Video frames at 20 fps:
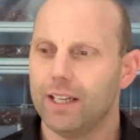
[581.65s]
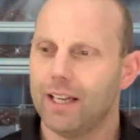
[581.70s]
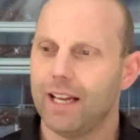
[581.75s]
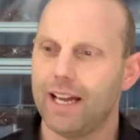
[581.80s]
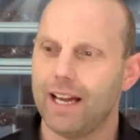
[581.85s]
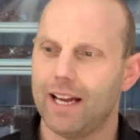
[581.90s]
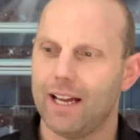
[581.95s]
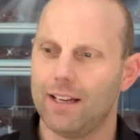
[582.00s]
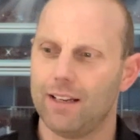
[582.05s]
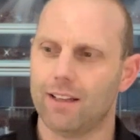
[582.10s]

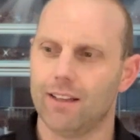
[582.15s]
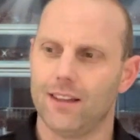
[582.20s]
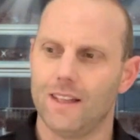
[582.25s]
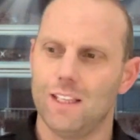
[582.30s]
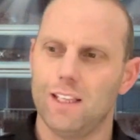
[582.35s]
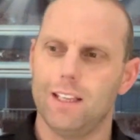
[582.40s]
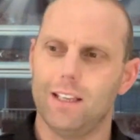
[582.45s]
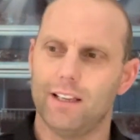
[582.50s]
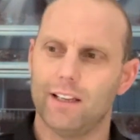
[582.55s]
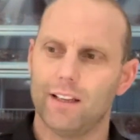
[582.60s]
and
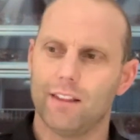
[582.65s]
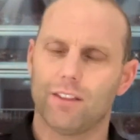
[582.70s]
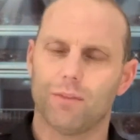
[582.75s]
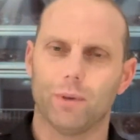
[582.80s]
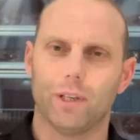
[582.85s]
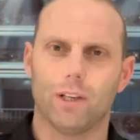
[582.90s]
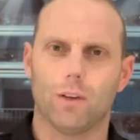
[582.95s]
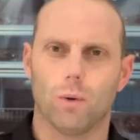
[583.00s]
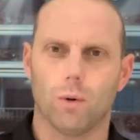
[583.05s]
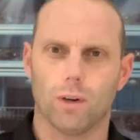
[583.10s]
the
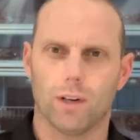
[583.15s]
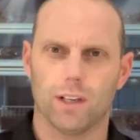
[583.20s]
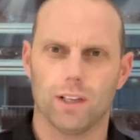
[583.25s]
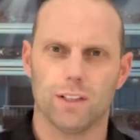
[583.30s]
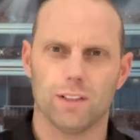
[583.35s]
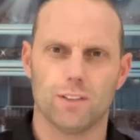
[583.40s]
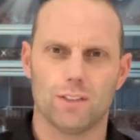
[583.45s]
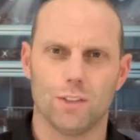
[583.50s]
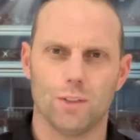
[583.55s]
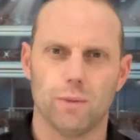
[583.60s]

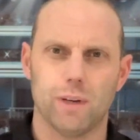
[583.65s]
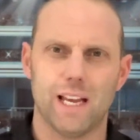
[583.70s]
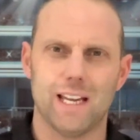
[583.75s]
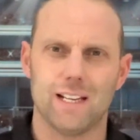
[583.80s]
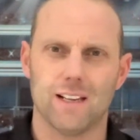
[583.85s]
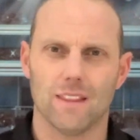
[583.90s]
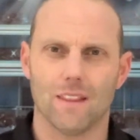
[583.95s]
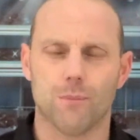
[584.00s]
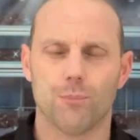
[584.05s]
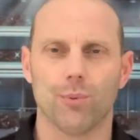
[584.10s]
3/4 to end
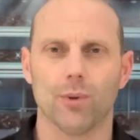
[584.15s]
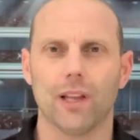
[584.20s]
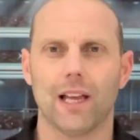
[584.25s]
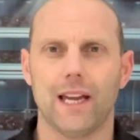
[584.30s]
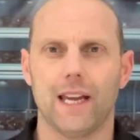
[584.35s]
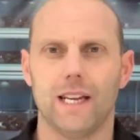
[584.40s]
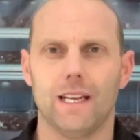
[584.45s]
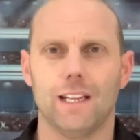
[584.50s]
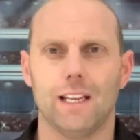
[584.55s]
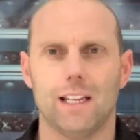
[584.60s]
of the
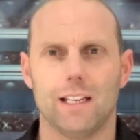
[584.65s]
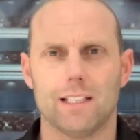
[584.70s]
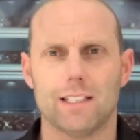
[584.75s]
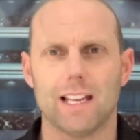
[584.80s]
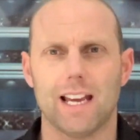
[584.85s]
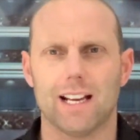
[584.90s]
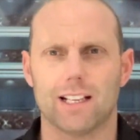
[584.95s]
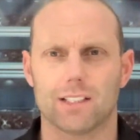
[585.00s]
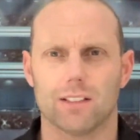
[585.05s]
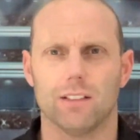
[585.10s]
blade is
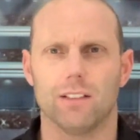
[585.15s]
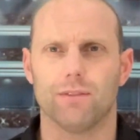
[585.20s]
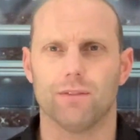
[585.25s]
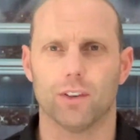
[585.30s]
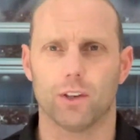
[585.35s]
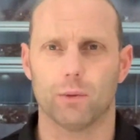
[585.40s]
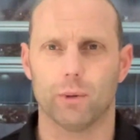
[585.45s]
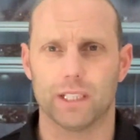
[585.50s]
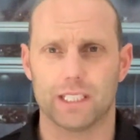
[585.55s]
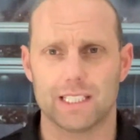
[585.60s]
excellent for
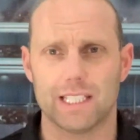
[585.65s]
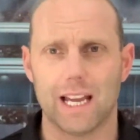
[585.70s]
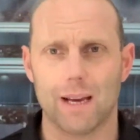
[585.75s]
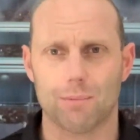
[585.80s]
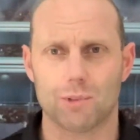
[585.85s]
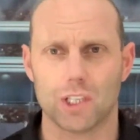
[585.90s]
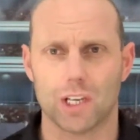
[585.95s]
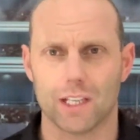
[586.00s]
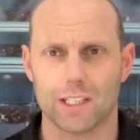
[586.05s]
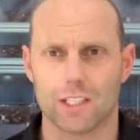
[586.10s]
quick
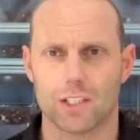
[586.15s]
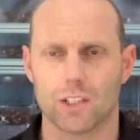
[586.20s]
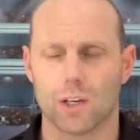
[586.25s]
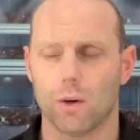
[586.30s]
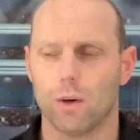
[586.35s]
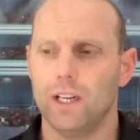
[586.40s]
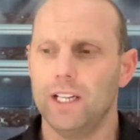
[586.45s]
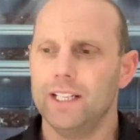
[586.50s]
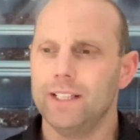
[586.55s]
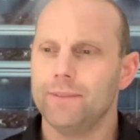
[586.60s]
snapshots.
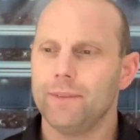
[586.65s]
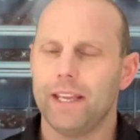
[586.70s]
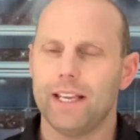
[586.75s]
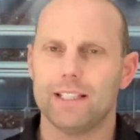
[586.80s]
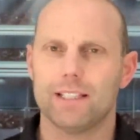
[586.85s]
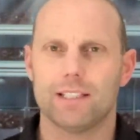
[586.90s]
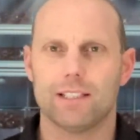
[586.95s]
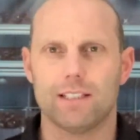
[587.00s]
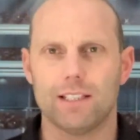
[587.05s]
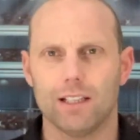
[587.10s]
So
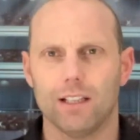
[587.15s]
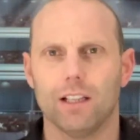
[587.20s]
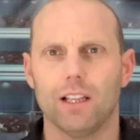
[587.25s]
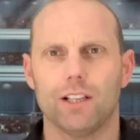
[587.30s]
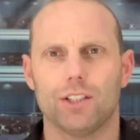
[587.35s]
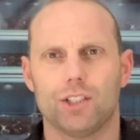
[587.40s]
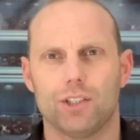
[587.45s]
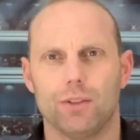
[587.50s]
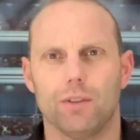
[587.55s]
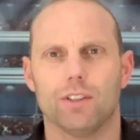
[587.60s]
it's still a
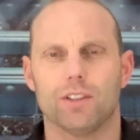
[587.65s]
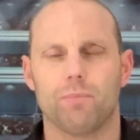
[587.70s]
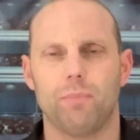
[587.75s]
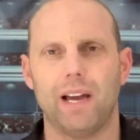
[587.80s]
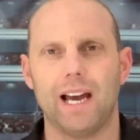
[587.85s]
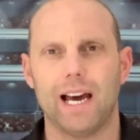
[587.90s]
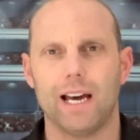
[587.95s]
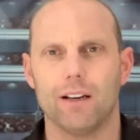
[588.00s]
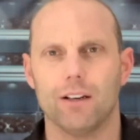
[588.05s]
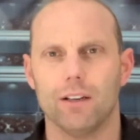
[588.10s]
shooter's
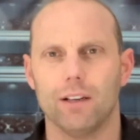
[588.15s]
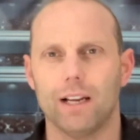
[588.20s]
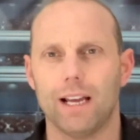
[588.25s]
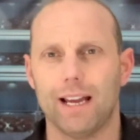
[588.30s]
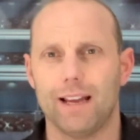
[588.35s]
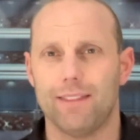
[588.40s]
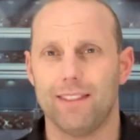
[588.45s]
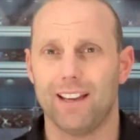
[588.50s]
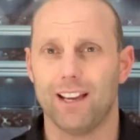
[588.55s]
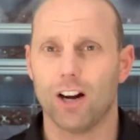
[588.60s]
pattern,
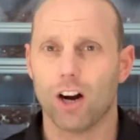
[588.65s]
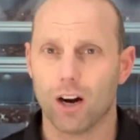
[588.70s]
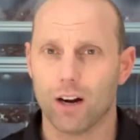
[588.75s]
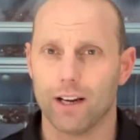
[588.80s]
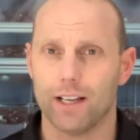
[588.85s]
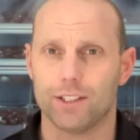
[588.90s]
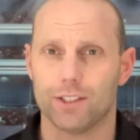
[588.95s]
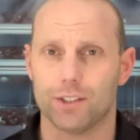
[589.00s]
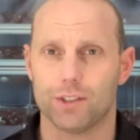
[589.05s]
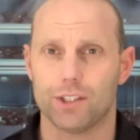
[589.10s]
and they are
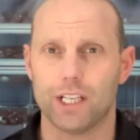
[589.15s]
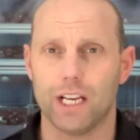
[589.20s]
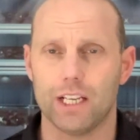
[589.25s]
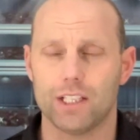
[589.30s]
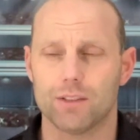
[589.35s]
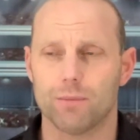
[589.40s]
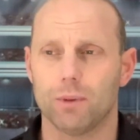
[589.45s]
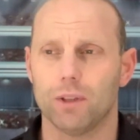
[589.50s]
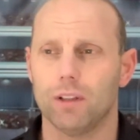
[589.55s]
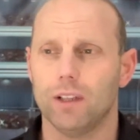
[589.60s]

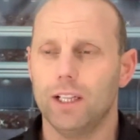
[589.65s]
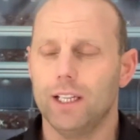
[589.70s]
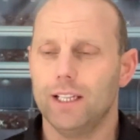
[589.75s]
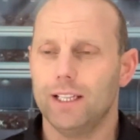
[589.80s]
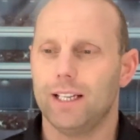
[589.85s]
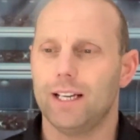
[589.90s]
interchangeable.